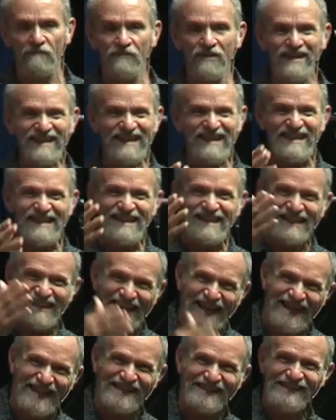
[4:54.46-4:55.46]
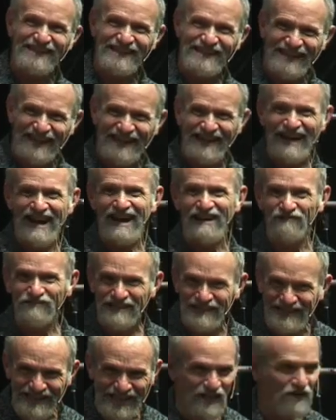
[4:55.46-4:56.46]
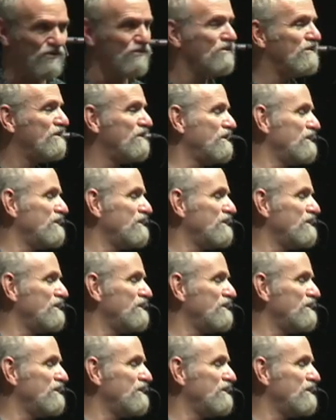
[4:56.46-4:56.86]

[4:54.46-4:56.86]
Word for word: save anyone like this. And Ephesians